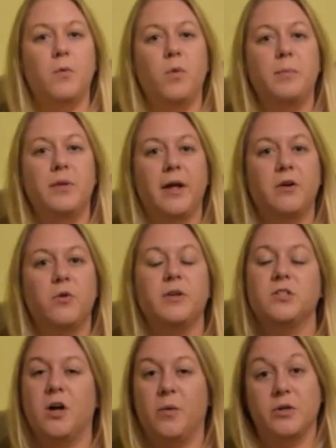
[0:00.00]
We plan on going to
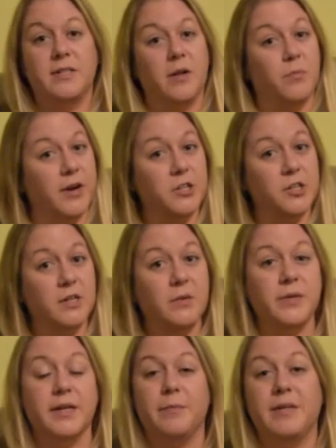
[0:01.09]
Star Wars Celebration,
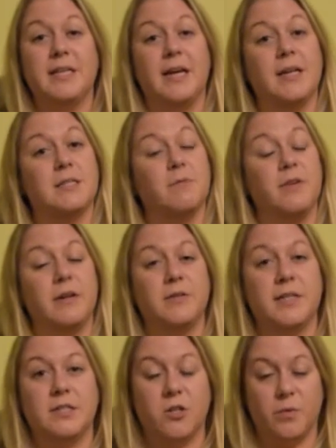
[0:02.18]
and we're going to be taking some
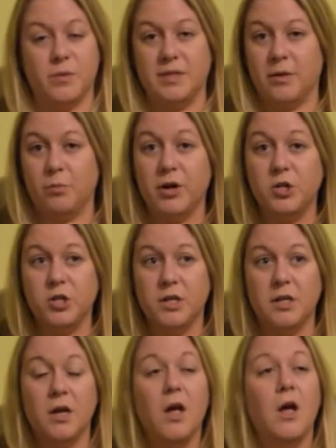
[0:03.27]
videos at Star Wars
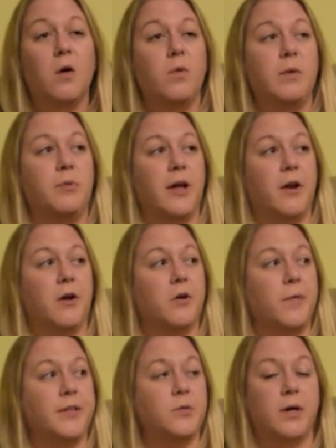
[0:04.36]
Celebration. We plan on
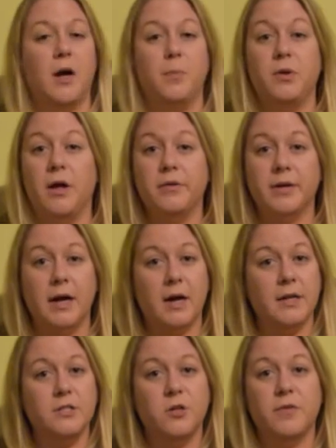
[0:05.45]
going to a couple other
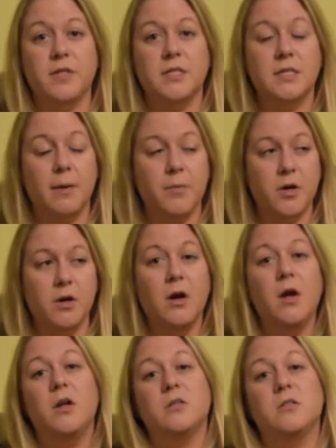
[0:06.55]
cons over the summer.
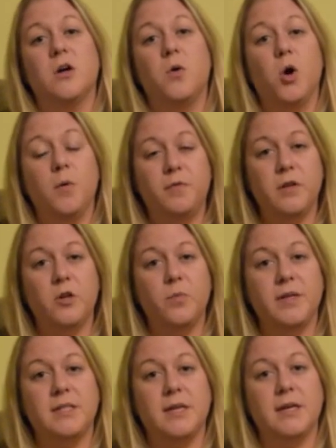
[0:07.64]
So hopefully you'll
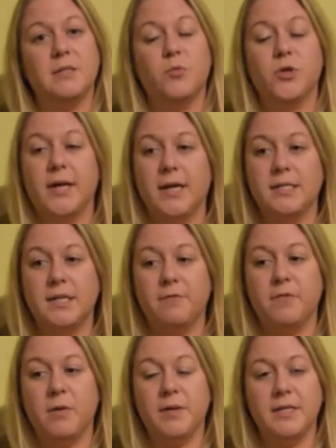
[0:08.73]
be seeing some more content
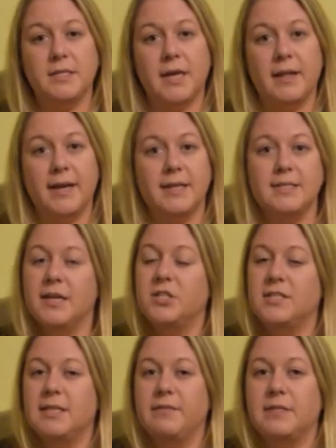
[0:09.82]
from us. And like I said,
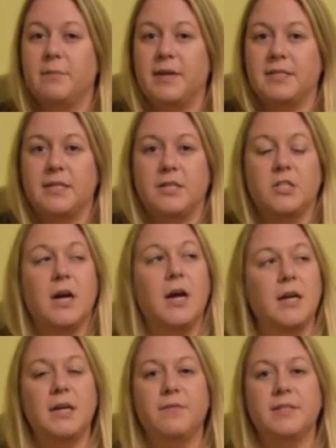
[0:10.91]
just leave us a message,
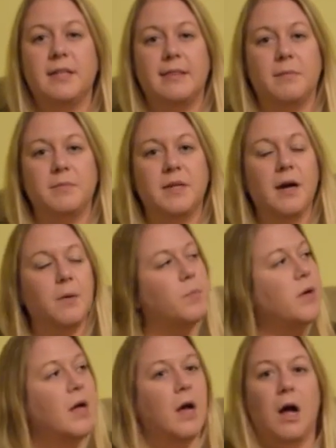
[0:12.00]
give us a thumbs up.
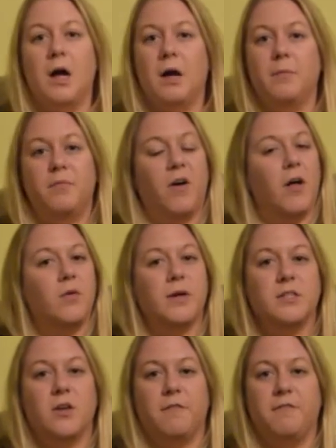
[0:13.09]
Follow
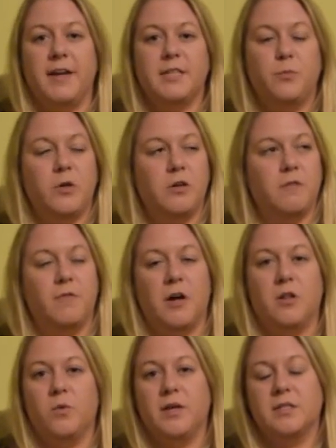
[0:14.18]
us on Facebook,
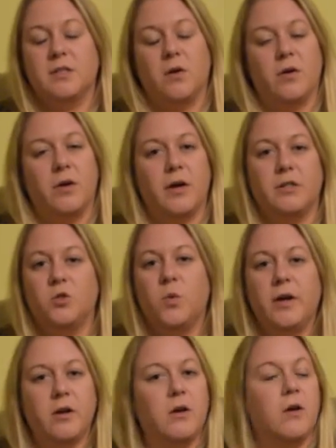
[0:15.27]
follow us on
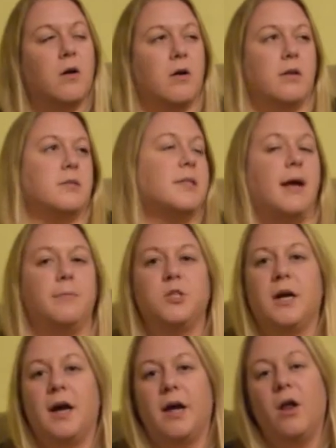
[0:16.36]
Twitter, on
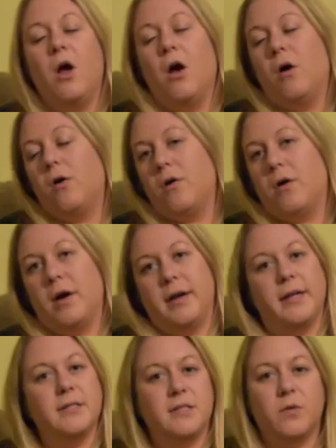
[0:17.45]
Snapchat, on
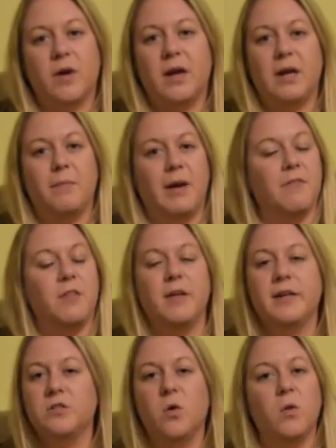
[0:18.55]
Instagram.
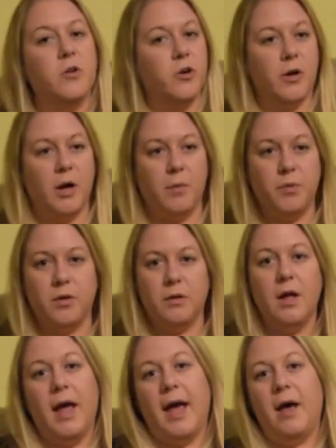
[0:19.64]
Everything is Nola Nerd Couple.
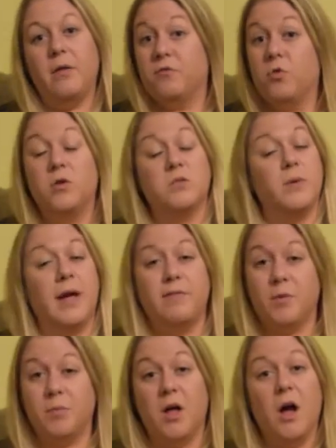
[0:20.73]
And of course, we have
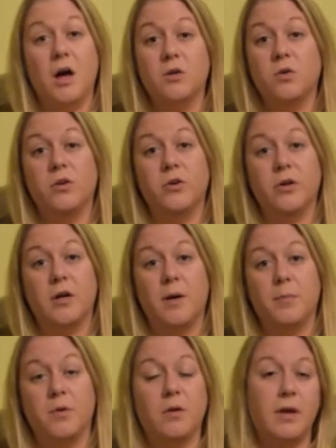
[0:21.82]
our blog, Nola Nerd
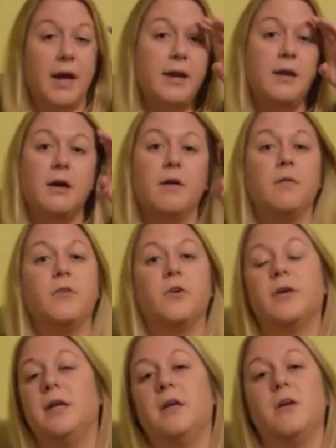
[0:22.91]
Couple. Any of your
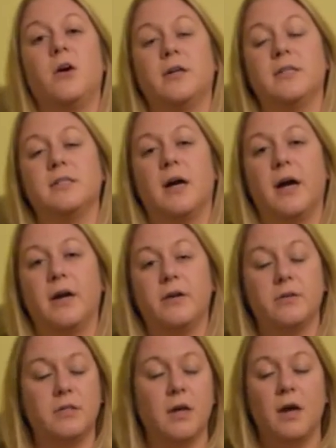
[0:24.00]
geeky heart
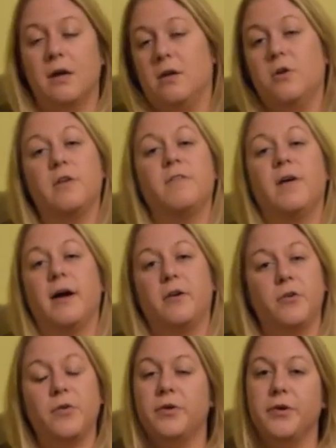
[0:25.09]
desires you could find
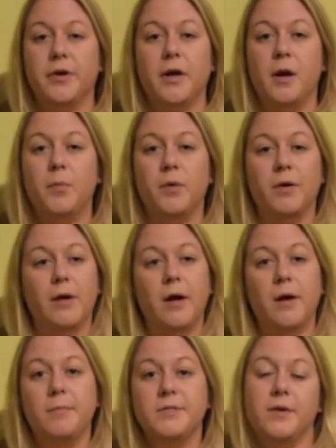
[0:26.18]
on Nola Nerd Couple.
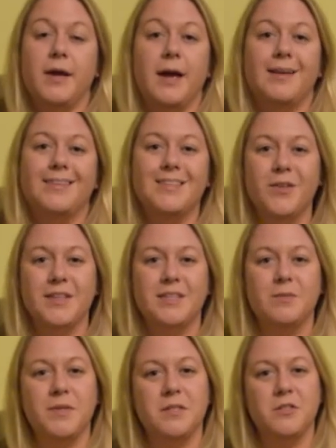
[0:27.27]
So yeah, so this
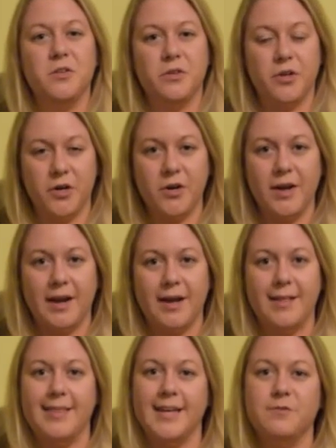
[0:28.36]
is Mrs. Nola Nerd, and
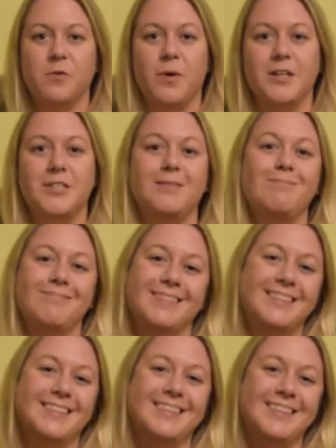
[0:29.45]
thanks for watching.
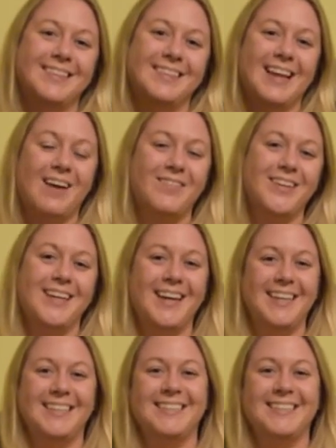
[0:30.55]
Have a good day.